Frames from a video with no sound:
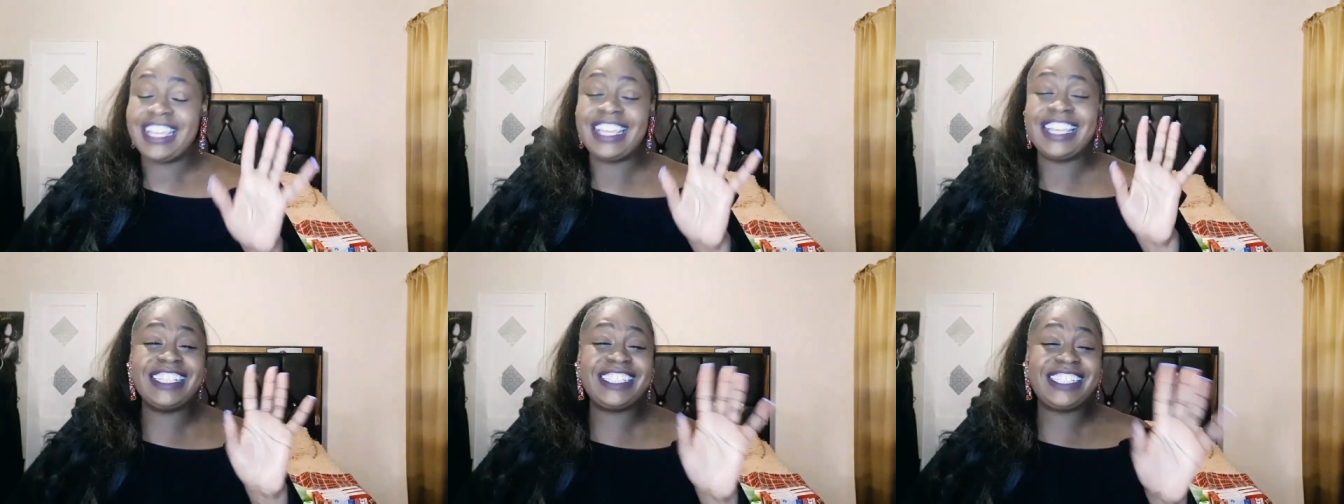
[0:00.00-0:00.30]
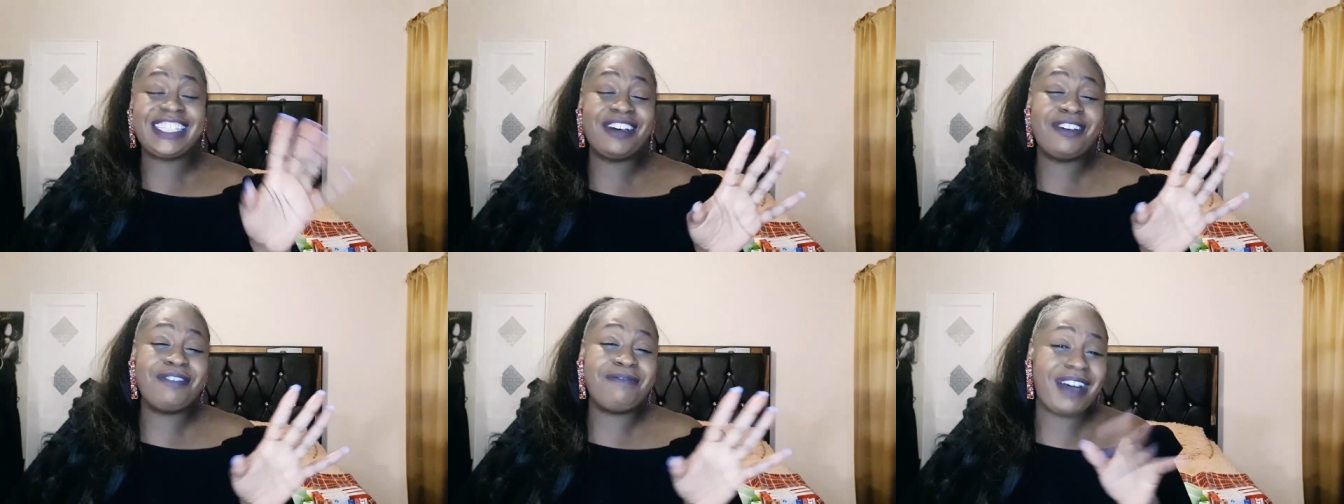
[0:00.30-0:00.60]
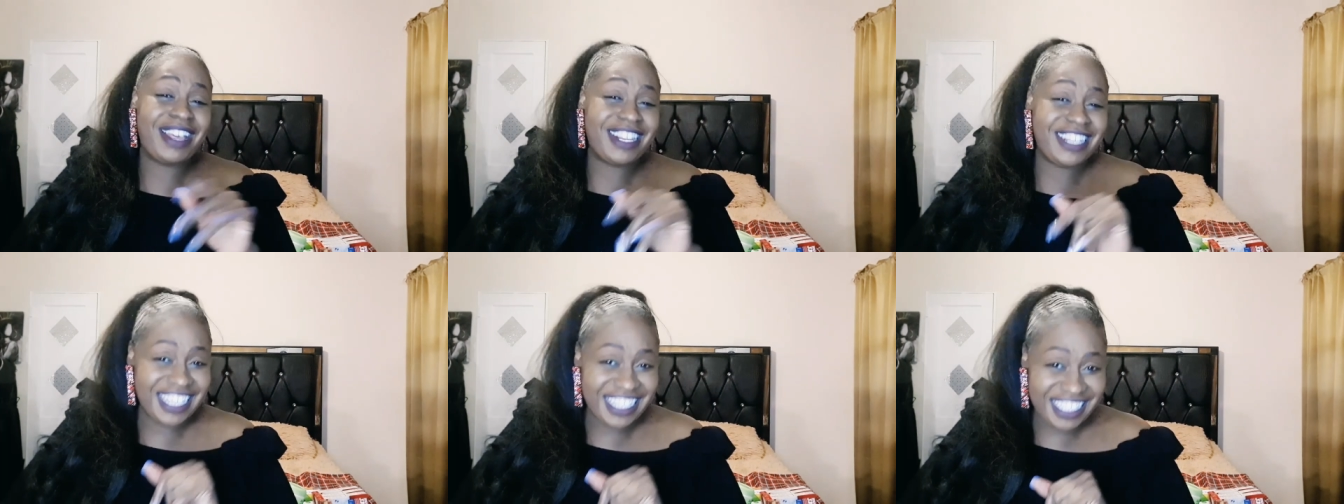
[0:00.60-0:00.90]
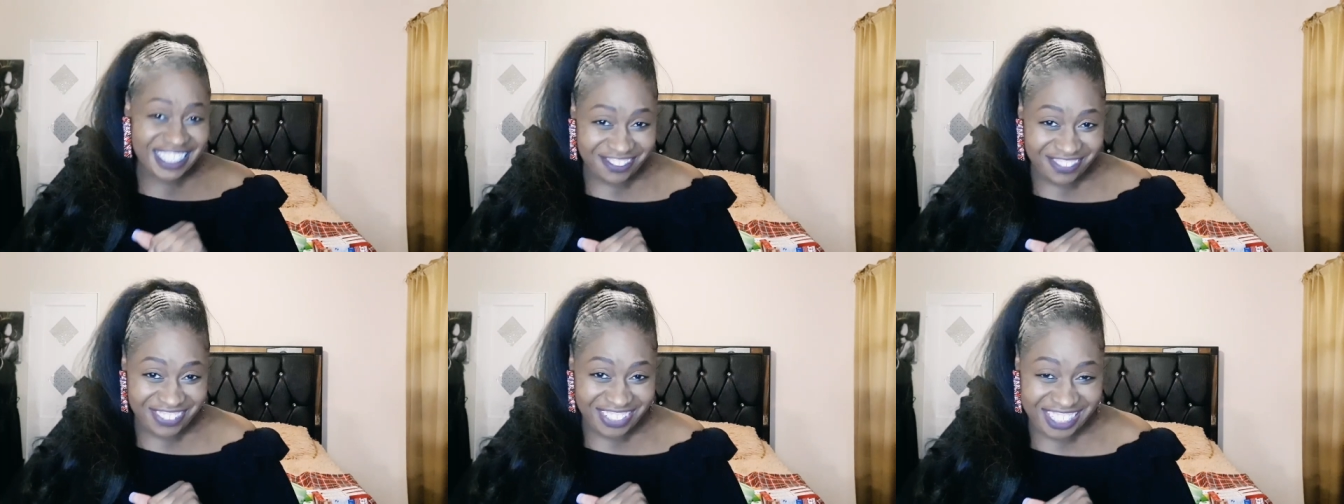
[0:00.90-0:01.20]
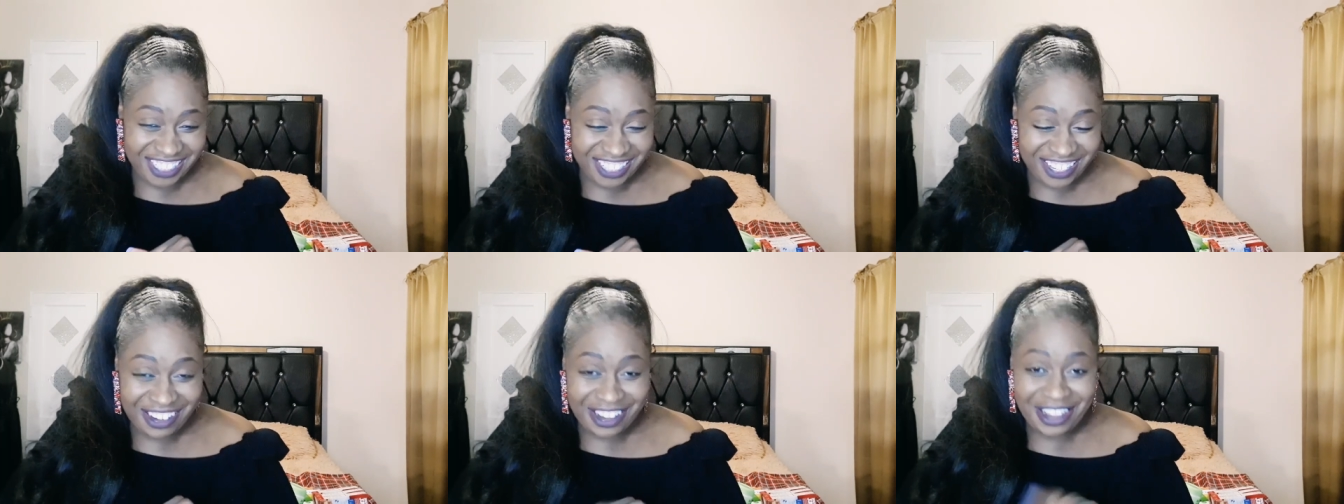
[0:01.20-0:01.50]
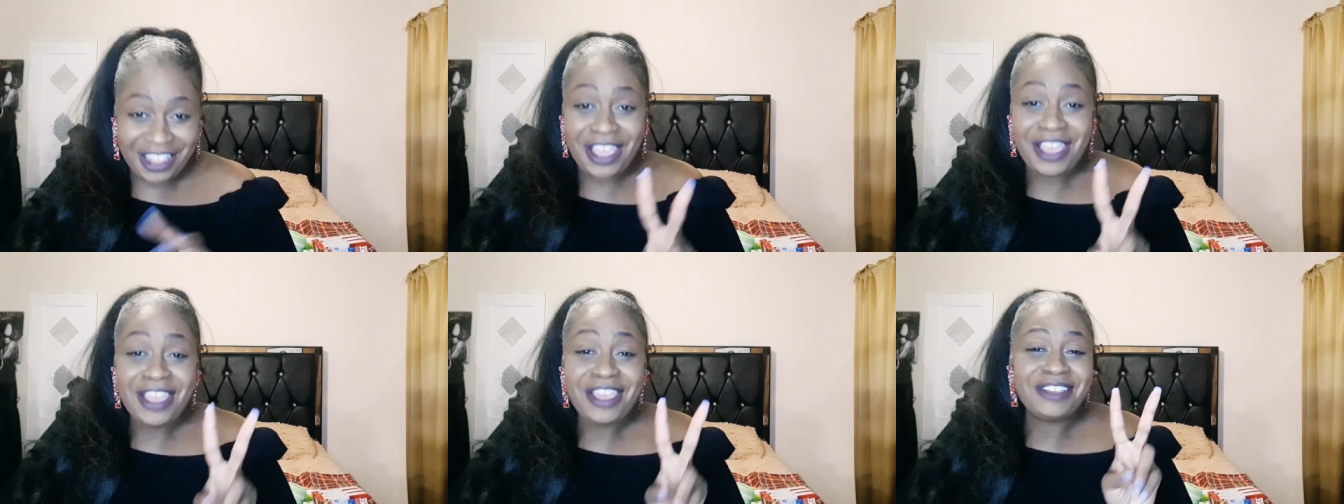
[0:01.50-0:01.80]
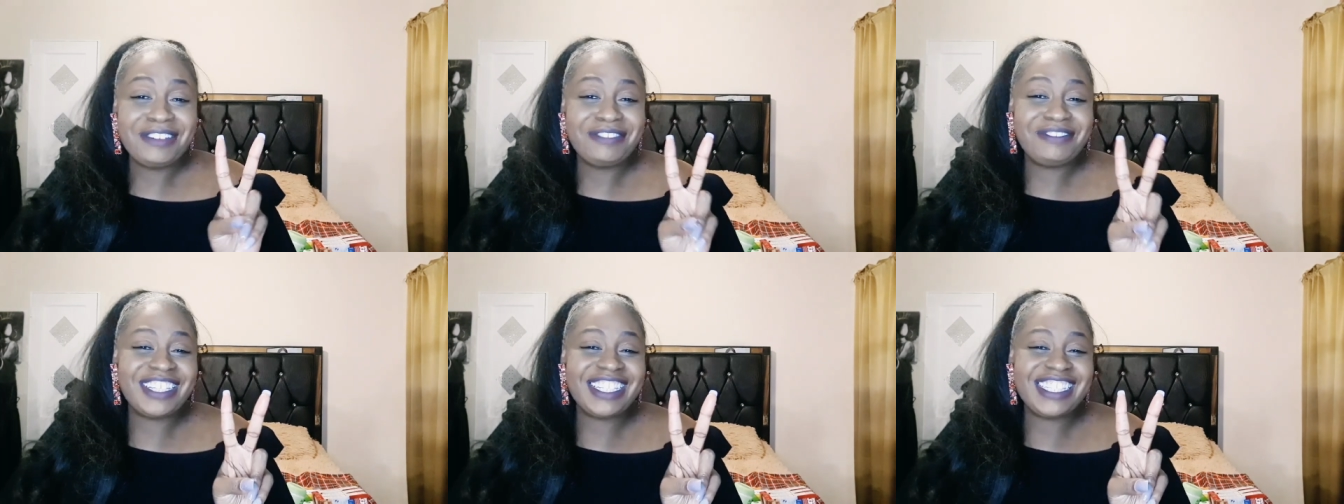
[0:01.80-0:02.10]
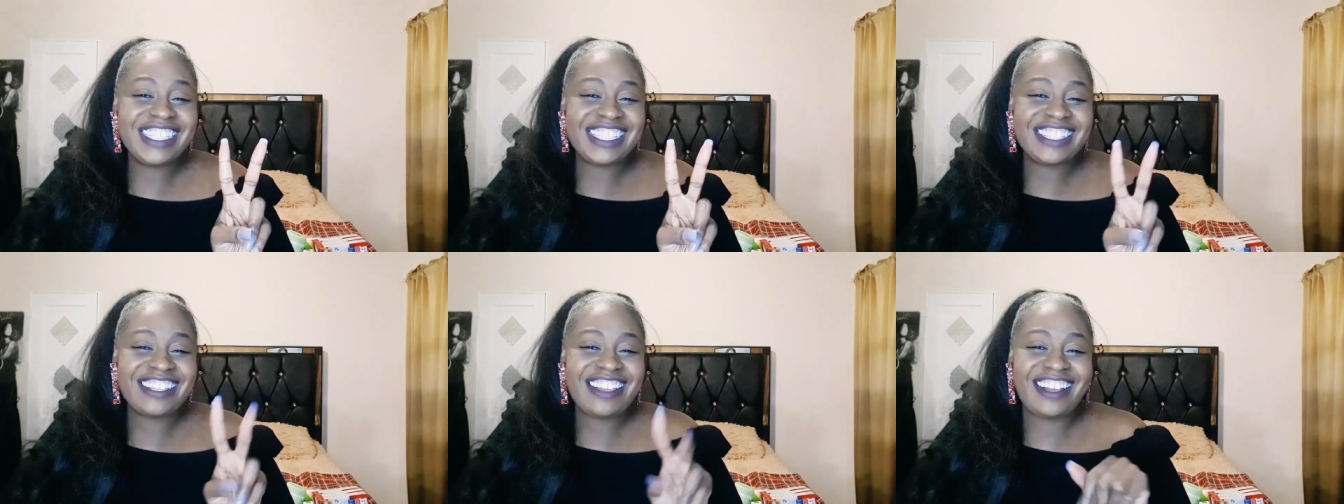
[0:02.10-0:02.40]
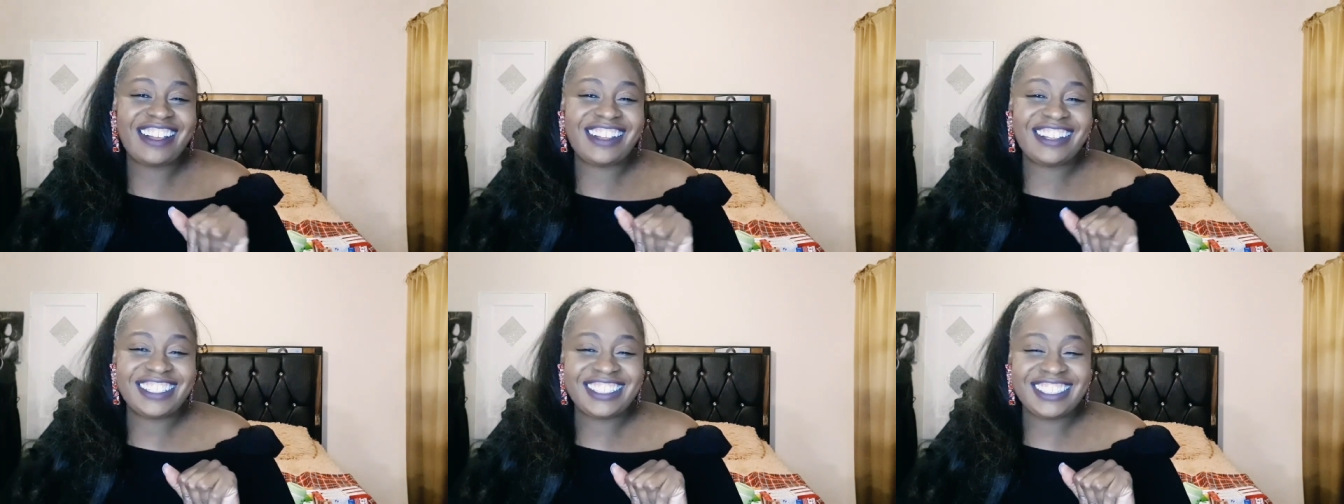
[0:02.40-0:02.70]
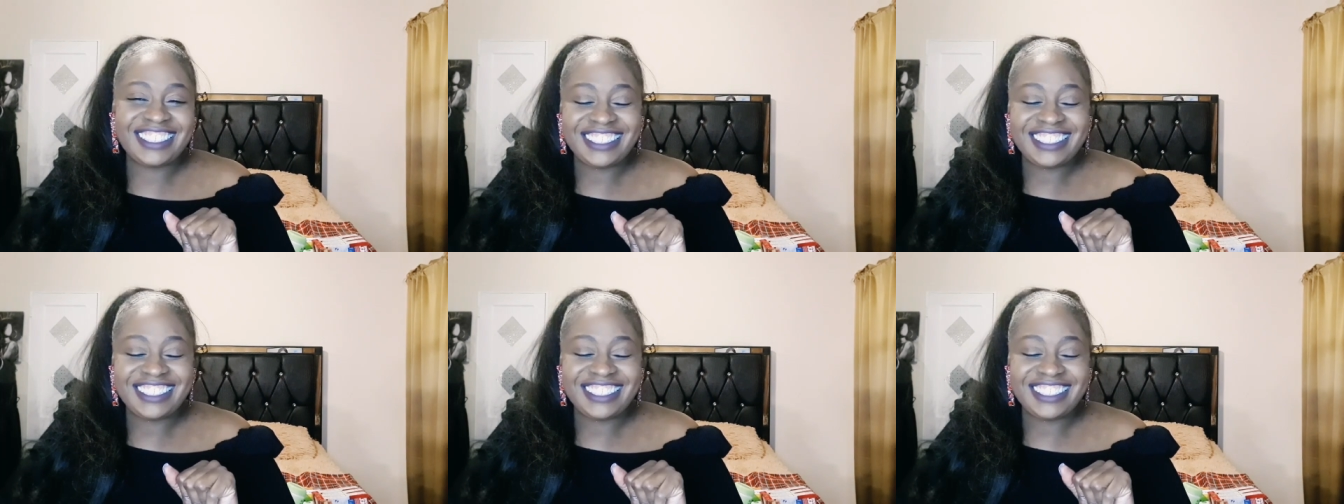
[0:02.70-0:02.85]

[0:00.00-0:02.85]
Until my next video. Peace, y'all.